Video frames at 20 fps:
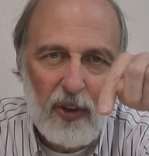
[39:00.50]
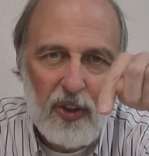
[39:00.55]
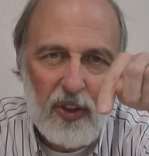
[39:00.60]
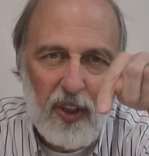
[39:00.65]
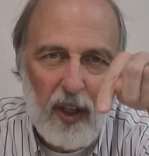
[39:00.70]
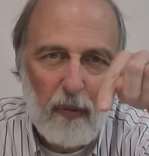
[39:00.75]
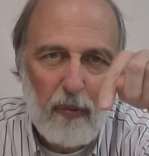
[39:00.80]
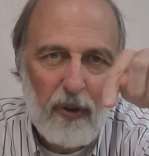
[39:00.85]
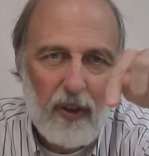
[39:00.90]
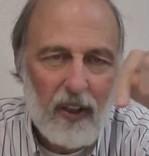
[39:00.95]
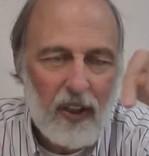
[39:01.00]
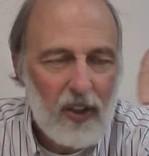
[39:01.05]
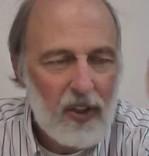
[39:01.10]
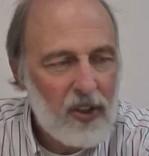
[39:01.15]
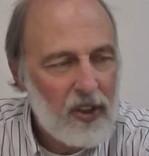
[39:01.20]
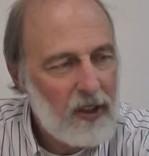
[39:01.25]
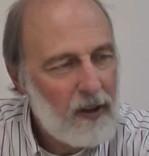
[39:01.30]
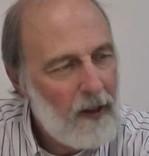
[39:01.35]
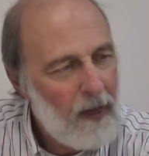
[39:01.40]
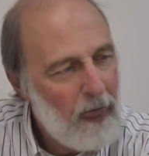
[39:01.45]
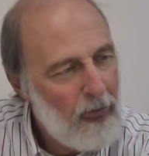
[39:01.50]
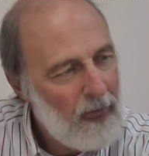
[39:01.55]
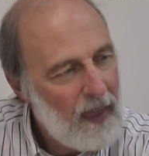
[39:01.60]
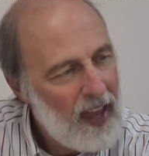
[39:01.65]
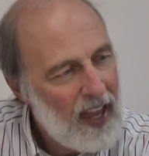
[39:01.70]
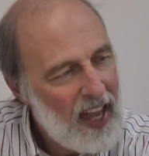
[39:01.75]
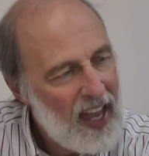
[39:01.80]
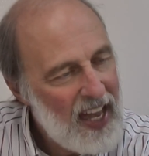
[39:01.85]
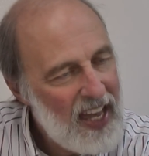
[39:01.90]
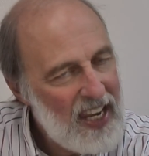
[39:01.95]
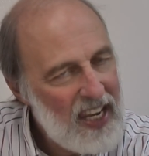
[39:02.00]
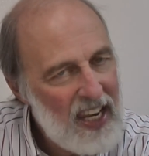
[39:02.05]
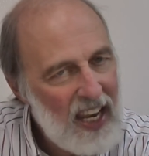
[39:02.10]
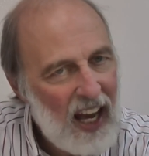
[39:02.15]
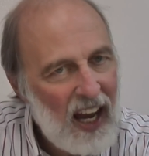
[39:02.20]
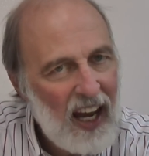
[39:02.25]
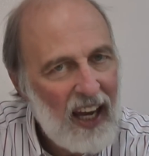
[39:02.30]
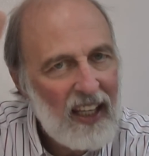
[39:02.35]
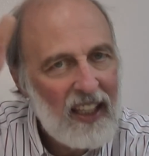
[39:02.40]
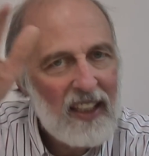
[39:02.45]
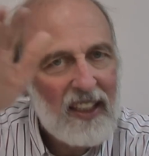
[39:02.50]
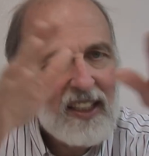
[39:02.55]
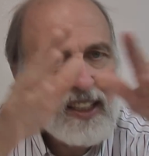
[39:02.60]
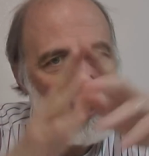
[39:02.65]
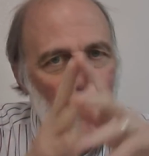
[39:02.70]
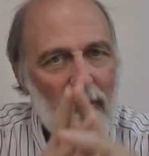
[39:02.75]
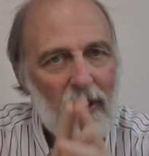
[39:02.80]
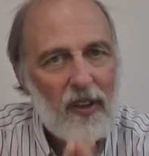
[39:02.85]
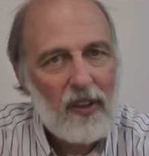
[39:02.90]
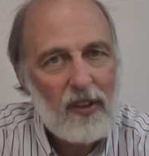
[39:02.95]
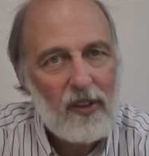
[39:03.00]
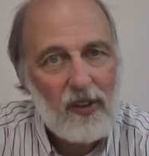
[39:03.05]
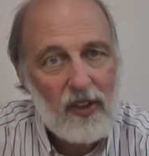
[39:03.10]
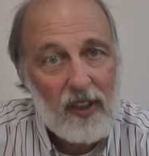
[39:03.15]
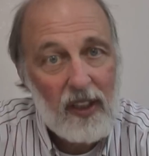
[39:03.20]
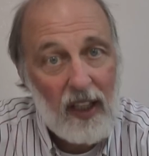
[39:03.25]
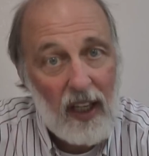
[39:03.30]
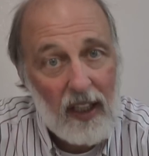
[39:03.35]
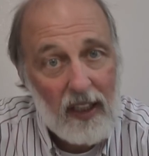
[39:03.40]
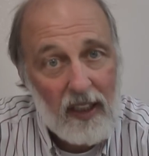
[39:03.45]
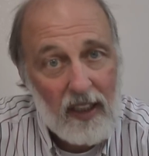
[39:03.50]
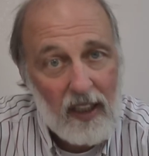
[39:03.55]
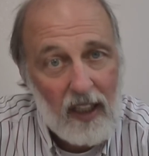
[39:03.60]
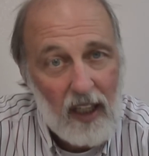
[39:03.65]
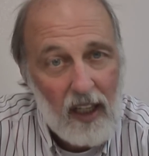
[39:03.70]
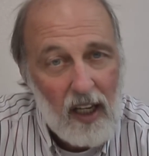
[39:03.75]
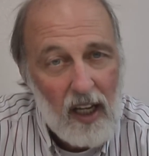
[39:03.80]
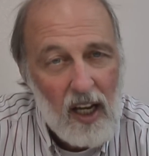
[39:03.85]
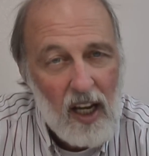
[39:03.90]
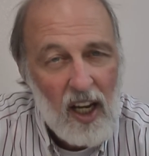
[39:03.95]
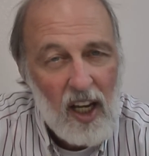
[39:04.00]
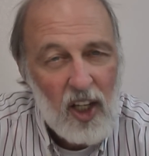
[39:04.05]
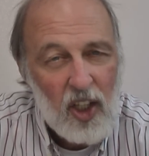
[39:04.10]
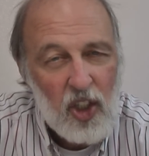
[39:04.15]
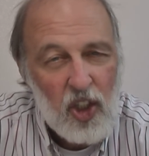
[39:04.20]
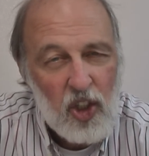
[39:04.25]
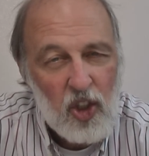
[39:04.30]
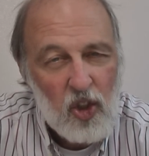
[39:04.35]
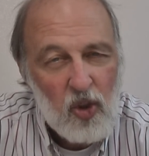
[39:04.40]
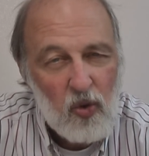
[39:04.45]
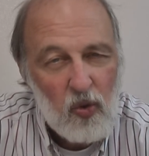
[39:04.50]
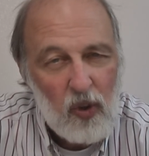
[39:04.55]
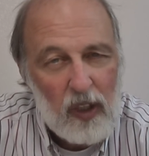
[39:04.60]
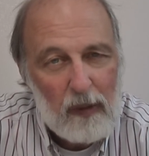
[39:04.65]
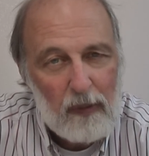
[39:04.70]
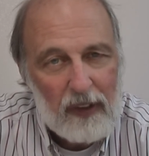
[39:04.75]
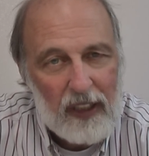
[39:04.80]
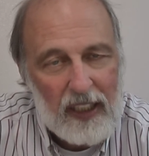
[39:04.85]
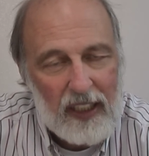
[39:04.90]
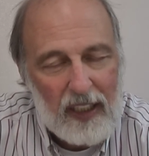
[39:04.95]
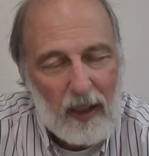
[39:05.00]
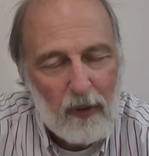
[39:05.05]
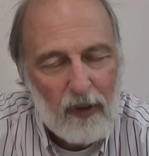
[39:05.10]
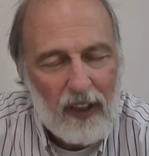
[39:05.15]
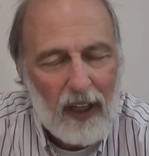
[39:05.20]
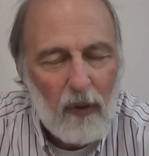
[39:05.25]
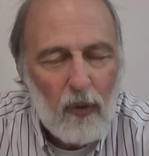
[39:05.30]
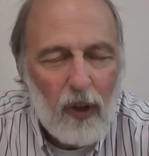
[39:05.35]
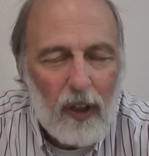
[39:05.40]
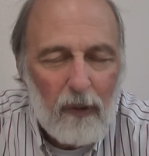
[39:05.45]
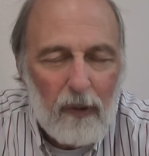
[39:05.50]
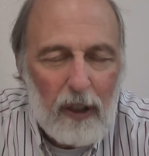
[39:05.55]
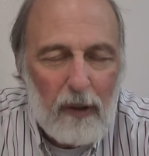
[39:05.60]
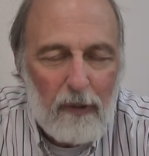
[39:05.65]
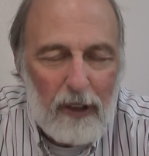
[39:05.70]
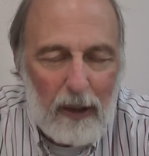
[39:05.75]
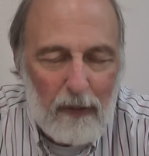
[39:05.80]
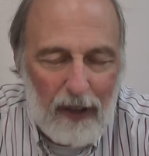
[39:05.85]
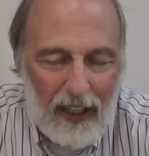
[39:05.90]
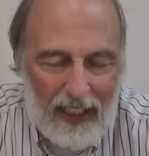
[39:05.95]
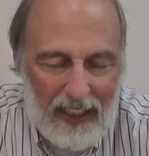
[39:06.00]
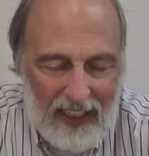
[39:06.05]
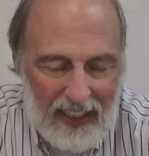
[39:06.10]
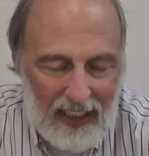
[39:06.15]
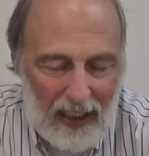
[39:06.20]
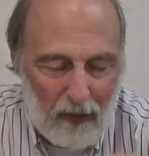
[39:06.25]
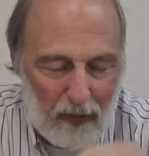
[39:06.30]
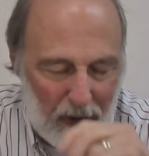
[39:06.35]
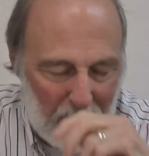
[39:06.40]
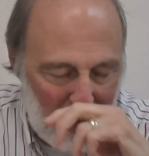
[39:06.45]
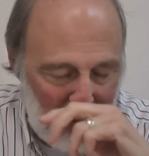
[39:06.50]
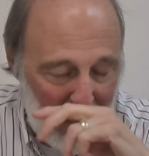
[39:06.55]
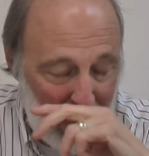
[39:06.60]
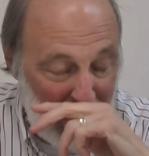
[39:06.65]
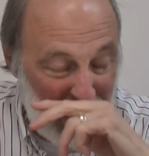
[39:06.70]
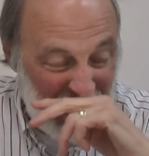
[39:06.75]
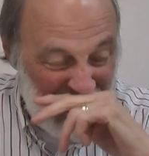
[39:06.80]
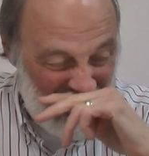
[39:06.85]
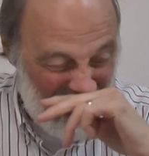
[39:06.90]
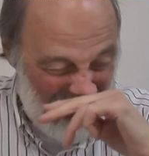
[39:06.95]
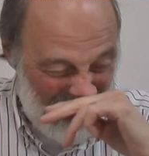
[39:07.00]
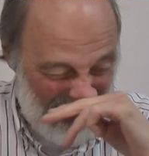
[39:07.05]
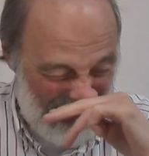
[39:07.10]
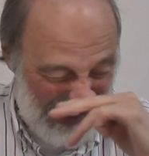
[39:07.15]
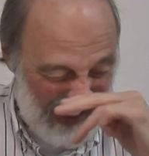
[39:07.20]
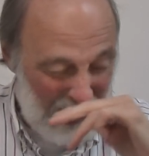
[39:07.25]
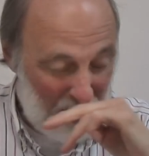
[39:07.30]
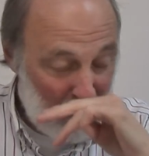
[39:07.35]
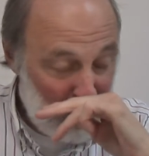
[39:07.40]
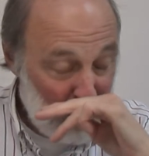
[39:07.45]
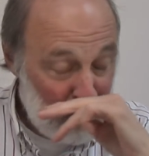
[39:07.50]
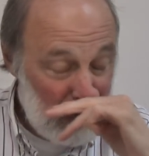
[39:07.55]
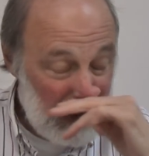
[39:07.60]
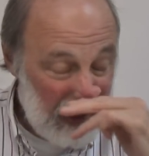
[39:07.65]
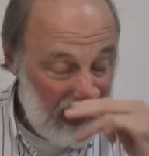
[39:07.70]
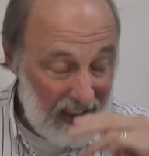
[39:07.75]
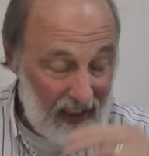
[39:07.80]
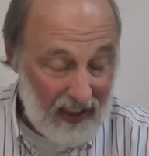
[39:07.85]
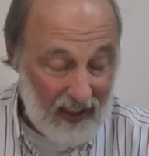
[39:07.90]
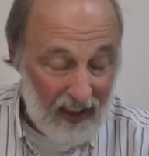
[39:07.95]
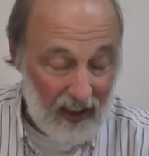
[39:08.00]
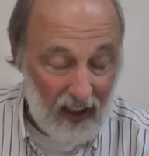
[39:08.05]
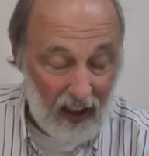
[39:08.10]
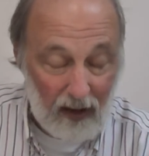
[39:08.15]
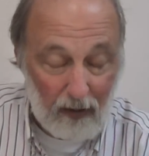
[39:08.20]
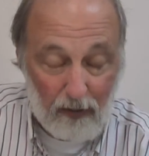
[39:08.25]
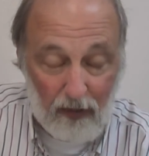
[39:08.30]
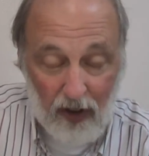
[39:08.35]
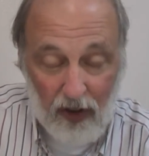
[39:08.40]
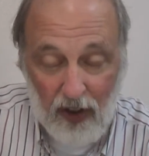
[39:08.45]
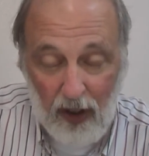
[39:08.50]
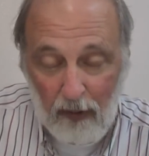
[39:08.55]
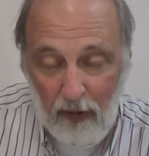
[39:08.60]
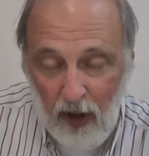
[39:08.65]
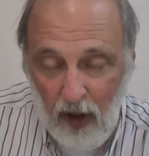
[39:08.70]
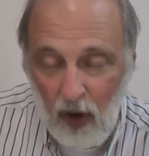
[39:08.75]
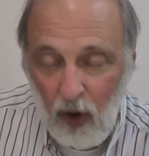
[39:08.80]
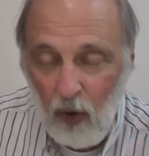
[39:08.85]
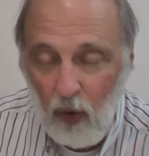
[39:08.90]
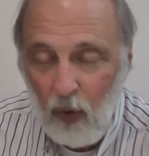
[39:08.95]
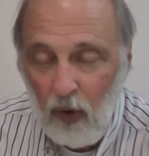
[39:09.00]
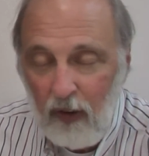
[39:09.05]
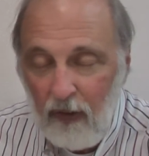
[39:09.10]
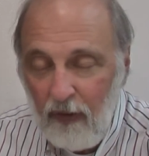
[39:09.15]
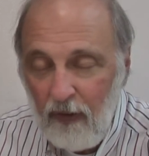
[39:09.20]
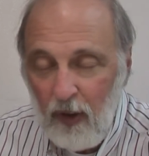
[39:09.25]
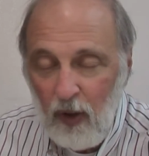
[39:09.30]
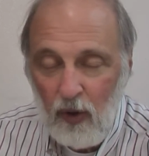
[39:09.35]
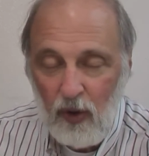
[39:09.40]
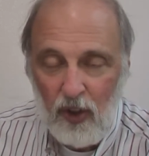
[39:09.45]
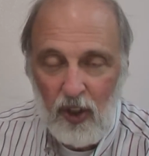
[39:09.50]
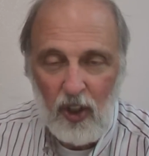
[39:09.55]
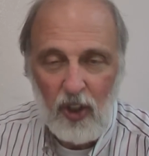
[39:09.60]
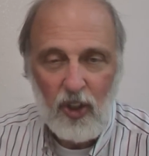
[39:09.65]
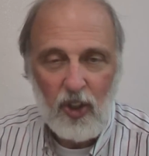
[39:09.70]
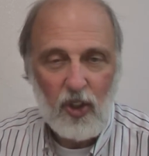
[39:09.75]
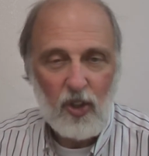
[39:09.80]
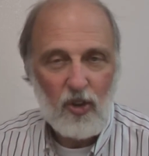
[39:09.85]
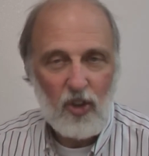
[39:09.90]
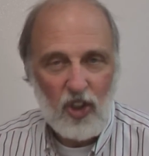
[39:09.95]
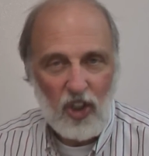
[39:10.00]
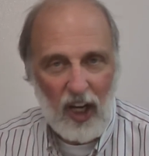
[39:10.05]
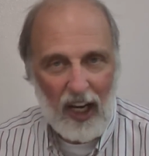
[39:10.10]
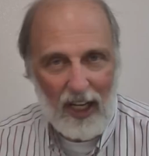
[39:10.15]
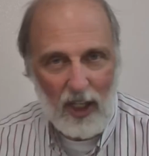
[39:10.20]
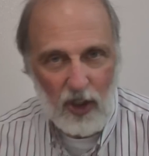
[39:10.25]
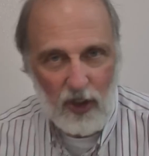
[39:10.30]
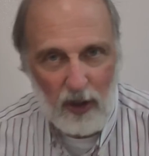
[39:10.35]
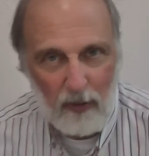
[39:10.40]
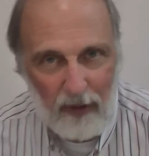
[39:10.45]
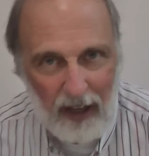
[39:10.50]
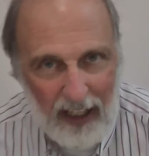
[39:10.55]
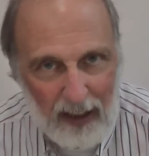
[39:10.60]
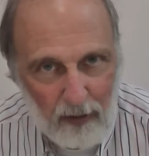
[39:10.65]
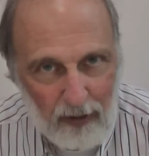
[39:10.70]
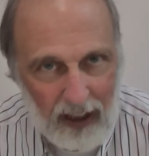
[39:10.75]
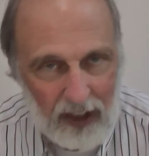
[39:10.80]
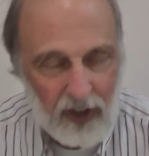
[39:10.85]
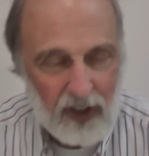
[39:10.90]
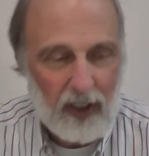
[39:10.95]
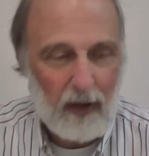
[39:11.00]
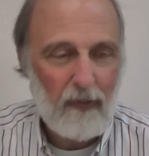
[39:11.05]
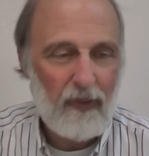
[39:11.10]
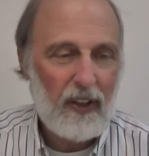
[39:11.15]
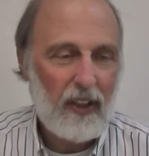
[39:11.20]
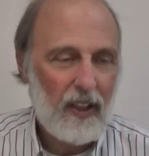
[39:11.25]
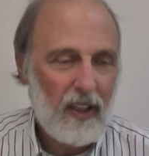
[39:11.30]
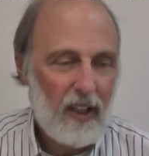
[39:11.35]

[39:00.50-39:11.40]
stubbornness. And 9 is someone who's, yes, extremely stubborn. Now, what do we mean by stubborn? Stubborn means someone who refuses to change their mind about something.